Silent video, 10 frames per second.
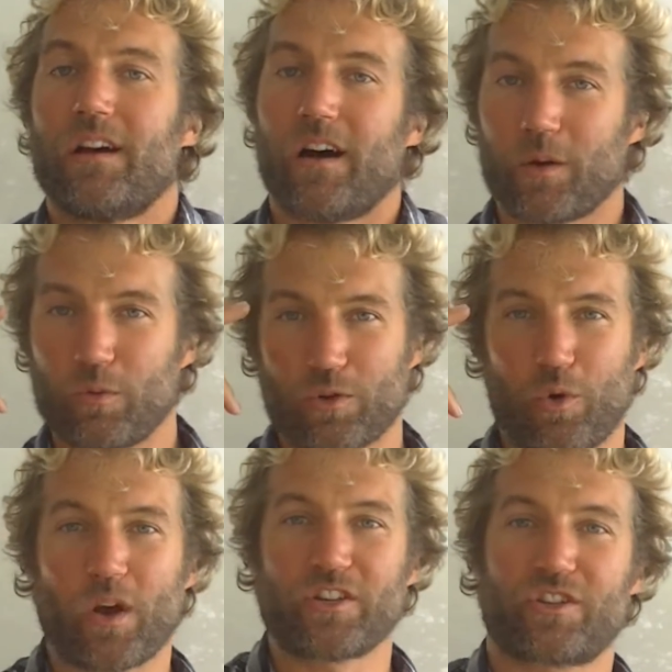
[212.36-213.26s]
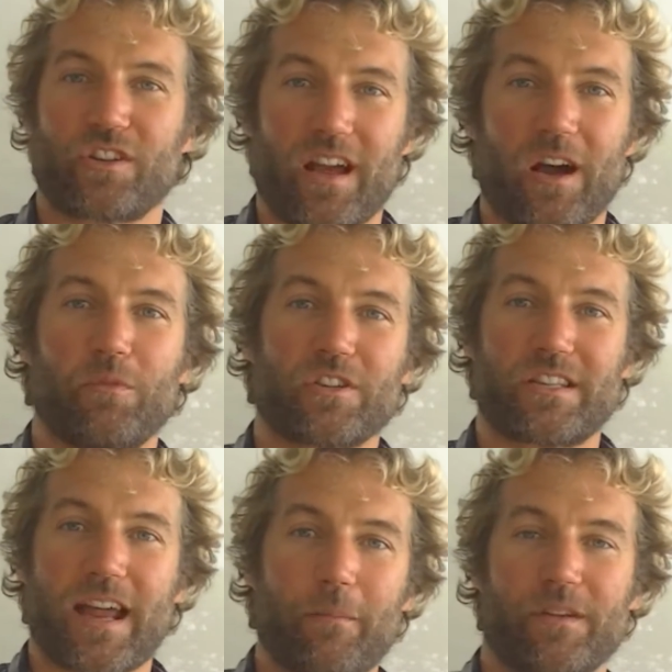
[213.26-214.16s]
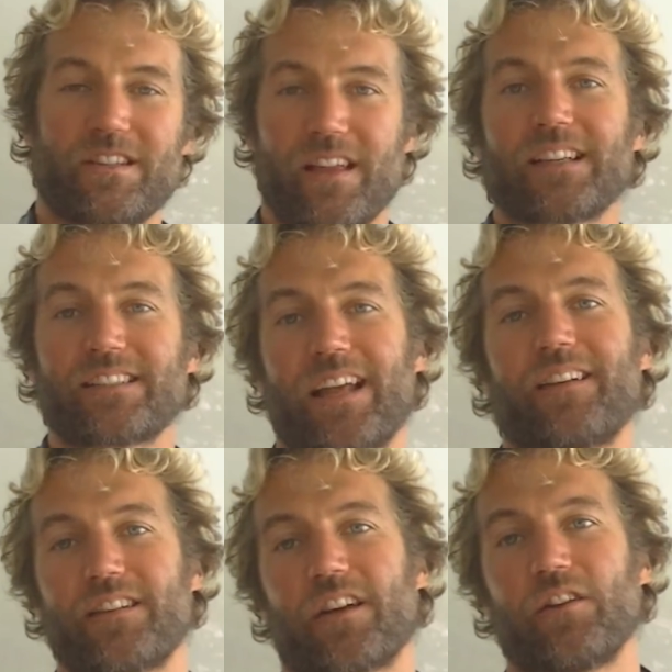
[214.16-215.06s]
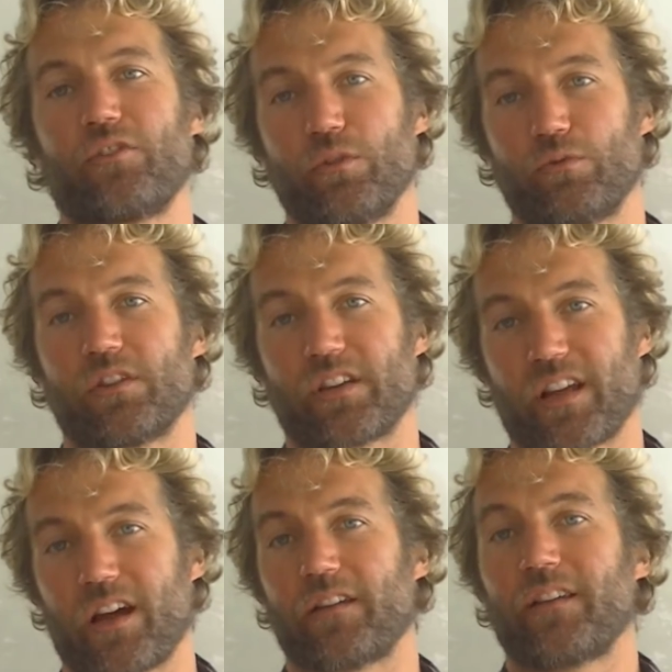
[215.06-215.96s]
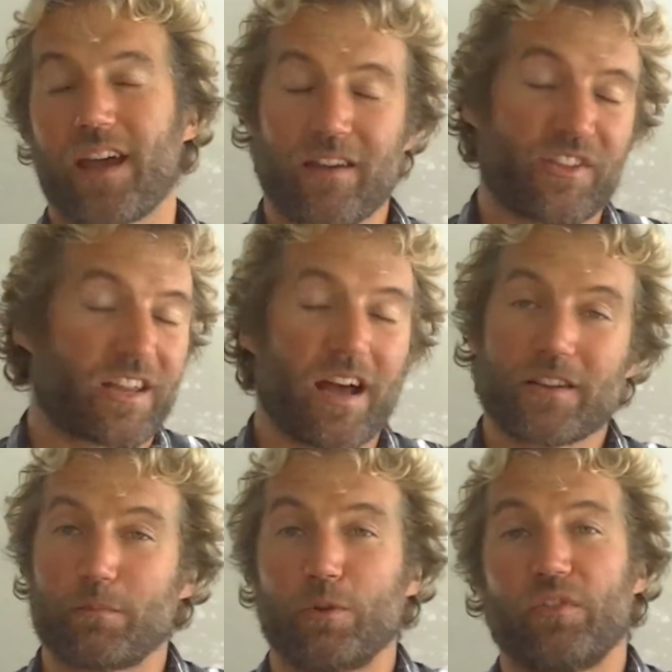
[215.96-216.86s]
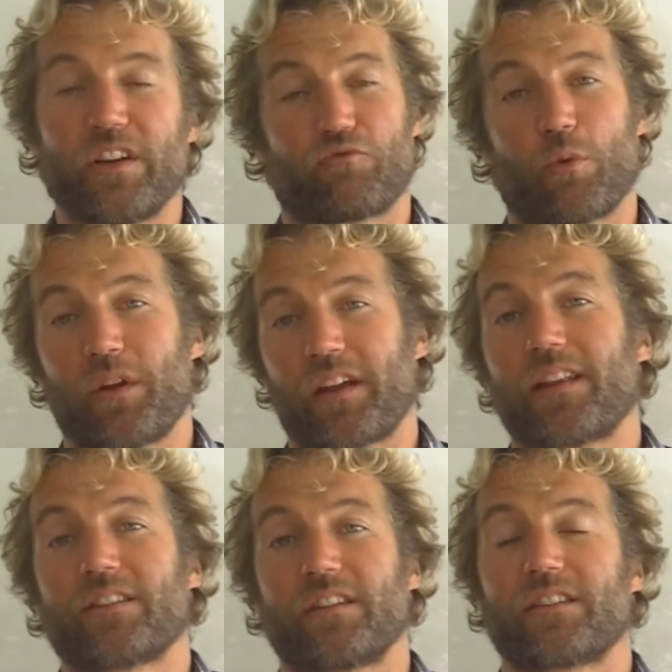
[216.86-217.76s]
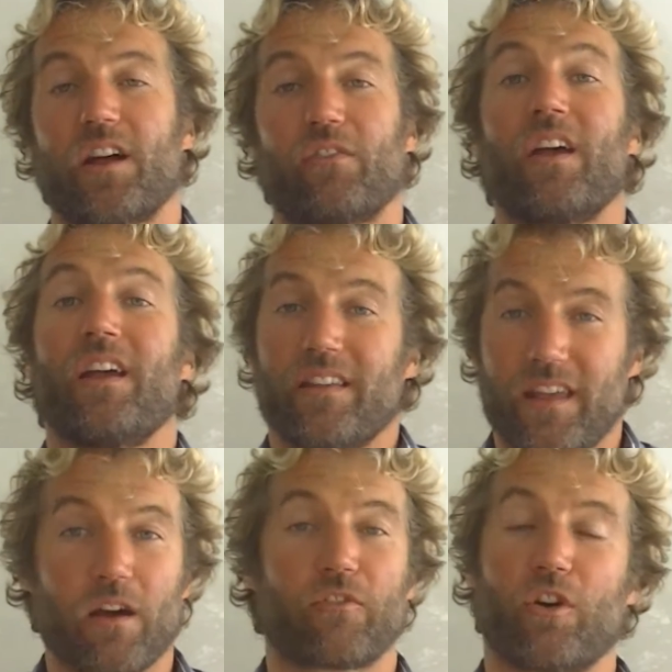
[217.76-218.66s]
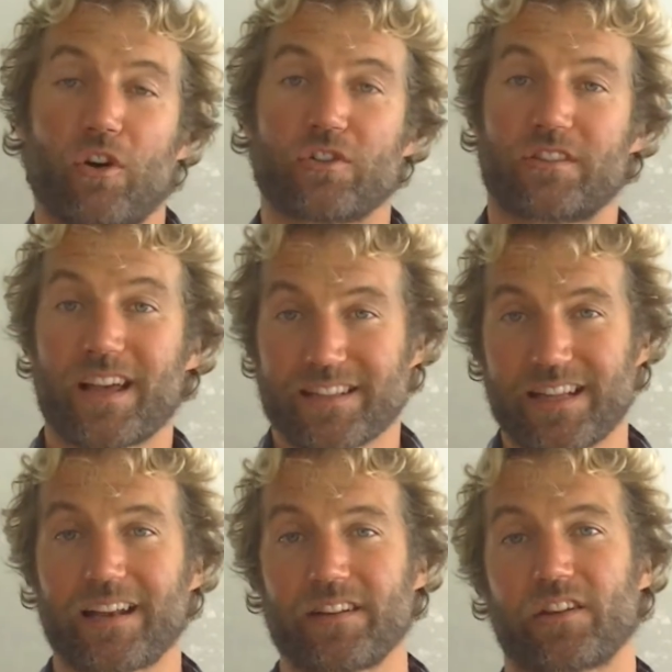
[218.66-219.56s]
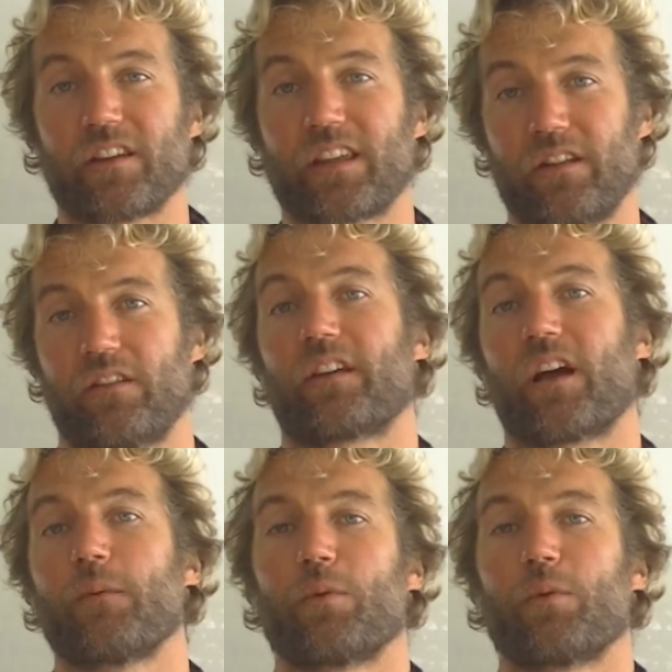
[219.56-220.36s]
I would question how much damage that sand is going to do to the kite. Yeah, if the kite is moving, it's rubbing against itself, yeah, of course that sand is going to kill the kite.